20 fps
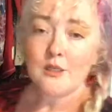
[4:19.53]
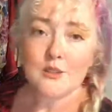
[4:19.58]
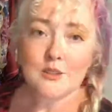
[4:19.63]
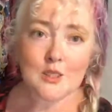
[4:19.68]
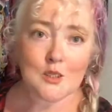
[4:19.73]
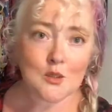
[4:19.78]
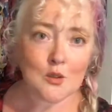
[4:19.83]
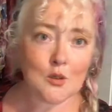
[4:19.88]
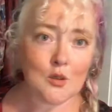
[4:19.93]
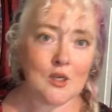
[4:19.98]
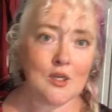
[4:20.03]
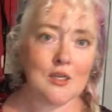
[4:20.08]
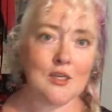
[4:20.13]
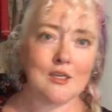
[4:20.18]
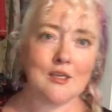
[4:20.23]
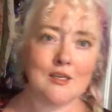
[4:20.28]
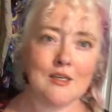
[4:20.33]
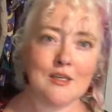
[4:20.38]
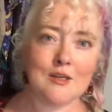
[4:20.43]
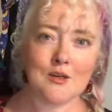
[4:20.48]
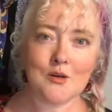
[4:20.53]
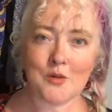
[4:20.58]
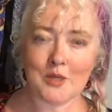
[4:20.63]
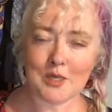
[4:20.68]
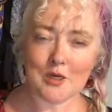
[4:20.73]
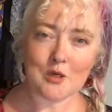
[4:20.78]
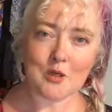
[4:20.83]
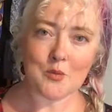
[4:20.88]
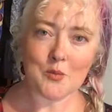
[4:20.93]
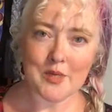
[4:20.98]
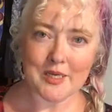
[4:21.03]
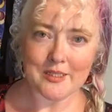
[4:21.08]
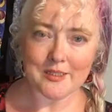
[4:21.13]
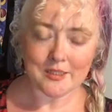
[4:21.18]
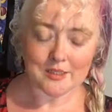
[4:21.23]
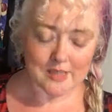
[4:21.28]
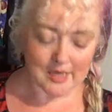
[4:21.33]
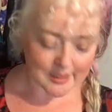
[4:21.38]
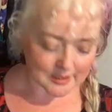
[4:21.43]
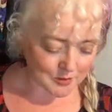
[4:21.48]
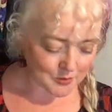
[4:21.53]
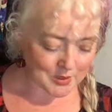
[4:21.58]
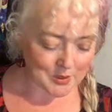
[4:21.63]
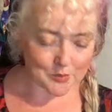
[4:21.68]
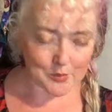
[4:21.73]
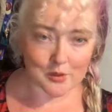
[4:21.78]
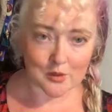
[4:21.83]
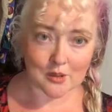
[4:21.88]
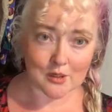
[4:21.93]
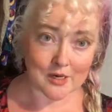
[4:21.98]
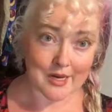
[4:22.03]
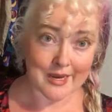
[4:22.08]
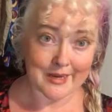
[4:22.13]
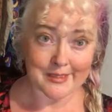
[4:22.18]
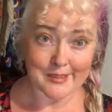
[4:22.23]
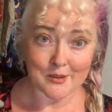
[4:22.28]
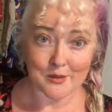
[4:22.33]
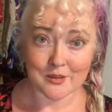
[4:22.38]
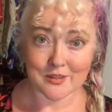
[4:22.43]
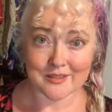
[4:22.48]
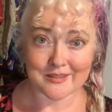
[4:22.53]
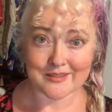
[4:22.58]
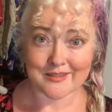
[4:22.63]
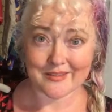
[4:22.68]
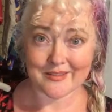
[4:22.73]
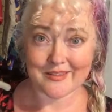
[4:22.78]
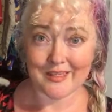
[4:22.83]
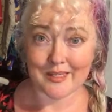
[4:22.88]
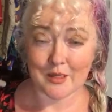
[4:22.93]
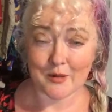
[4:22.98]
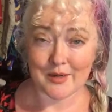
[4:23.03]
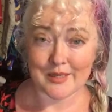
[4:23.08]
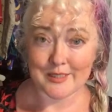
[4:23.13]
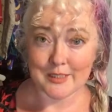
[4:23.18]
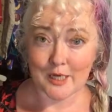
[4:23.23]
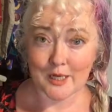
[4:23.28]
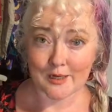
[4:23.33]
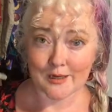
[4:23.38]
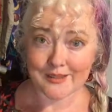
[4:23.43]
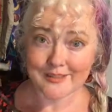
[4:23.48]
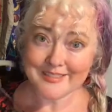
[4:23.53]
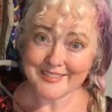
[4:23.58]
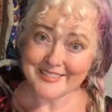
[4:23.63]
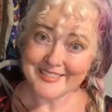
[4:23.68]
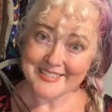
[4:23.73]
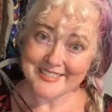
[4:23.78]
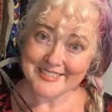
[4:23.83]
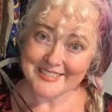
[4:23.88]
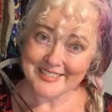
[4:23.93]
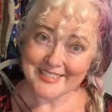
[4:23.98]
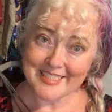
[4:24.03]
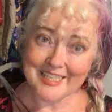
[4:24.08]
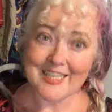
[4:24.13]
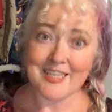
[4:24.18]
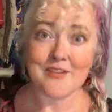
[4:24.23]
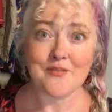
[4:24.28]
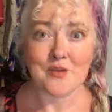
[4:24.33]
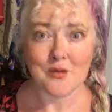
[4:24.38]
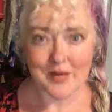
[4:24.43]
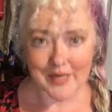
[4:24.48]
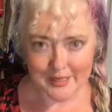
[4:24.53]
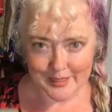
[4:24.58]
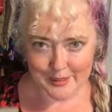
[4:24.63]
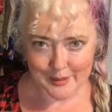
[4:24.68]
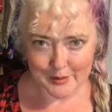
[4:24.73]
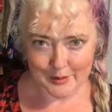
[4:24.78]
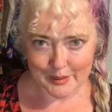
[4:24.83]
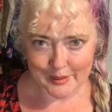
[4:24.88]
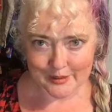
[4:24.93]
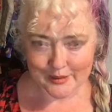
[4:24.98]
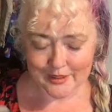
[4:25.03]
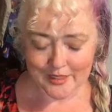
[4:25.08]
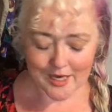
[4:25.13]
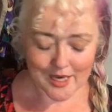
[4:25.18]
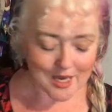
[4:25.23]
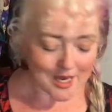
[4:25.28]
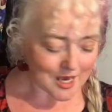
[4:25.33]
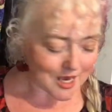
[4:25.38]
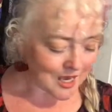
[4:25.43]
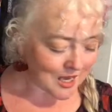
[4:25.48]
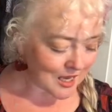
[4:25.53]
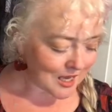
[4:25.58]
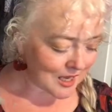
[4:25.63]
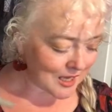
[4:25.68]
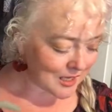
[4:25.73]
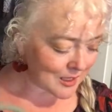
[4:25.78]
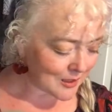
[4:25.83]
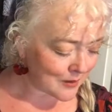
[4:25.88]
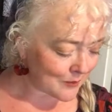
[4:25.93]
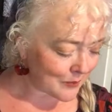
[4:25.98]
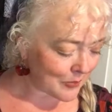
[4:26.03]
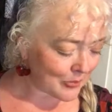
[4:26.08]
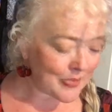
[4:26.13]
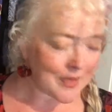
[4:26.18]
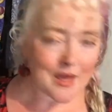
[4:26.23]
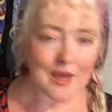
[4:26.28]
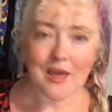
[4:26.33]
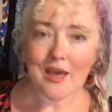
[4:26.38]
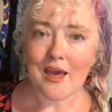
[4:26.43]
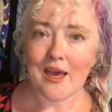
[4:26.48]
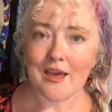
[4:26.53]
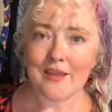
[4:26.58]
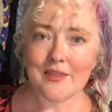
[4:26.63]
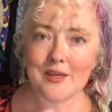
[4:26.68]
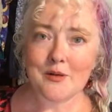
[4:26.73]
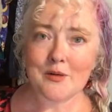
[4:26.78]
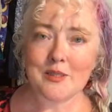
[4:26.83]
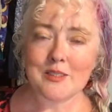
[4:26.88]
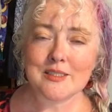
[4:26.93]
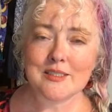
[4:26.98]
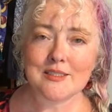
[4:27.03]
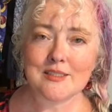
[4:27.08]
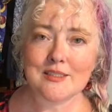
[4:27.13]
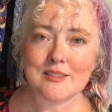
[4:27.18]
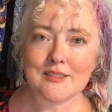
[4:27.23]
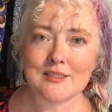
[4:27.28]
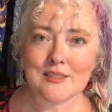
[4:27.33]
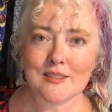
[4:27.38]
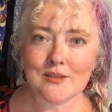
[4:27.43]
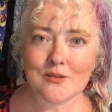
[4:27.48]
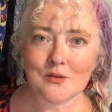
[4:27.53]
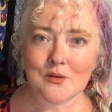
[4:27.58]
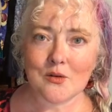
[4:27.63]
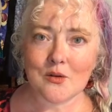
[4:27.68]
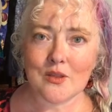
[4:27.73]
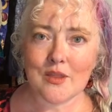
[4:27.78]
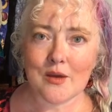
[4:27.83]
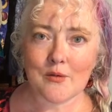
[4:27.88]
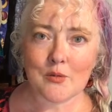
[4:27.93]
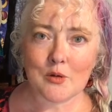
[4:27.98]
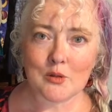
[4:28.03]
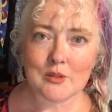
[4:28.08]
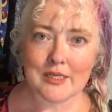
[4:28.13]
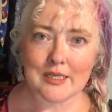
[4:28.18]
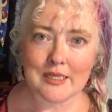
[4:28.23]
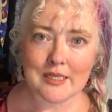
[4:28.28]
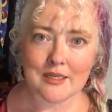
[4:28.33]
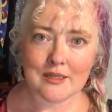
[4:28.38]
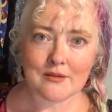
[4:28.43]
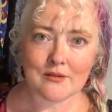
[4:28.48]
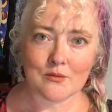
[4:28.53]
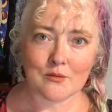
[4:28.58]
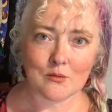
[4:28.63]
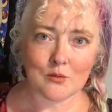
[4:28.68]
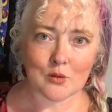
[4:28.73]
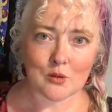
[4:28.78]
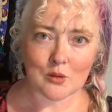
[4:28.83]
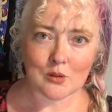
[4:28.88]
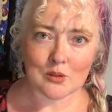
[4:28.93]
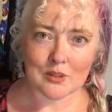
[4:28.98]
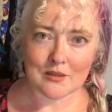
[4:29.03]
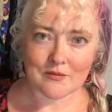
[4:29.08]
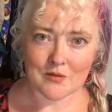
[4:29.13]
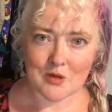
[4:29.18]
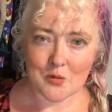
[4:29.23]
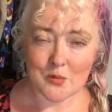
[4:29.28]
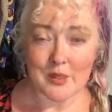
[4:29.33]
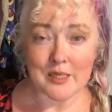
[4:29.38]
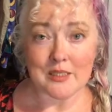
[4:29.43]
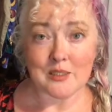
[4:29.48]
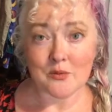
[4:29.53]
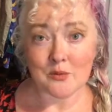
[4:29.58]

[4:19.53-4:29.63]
So when you go to the bins, you talk to people, or I do, because, you know, I talk, if you hadn't noticed. Um, and there was this, they rolled out a roll of new bins.